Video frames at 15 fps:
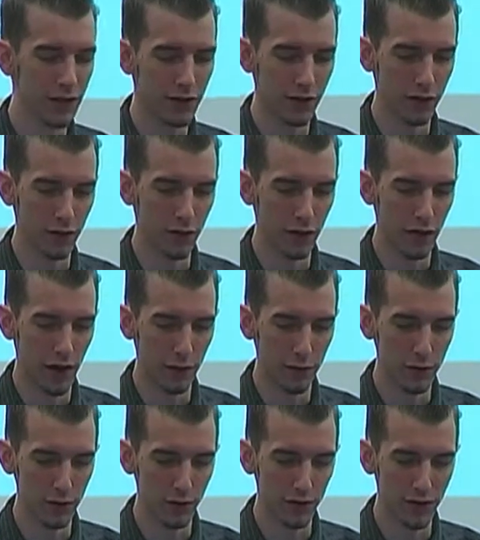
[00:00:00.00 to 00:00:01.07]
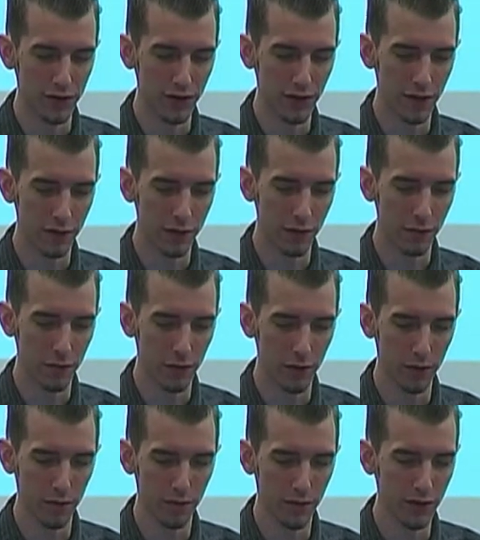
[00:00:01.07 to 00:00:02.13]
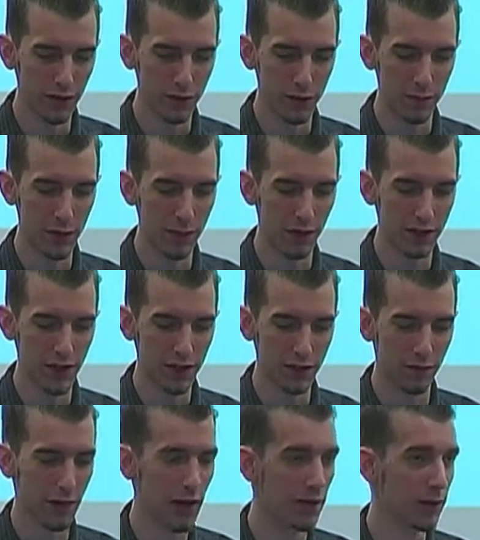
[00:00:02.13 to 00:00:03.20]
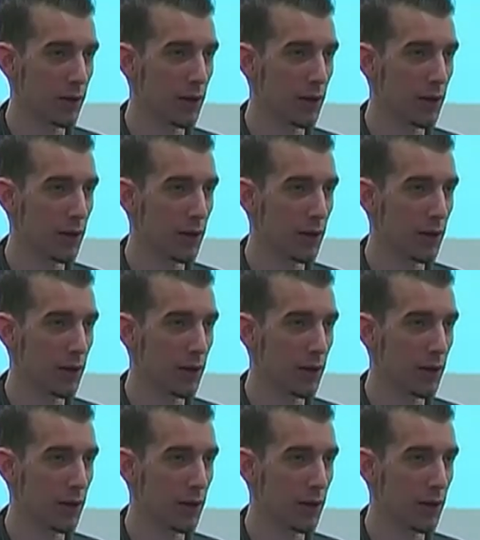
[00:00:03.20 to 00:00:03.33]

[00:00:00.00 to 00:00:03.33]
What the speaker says: into your future legislative support, get these people to testify in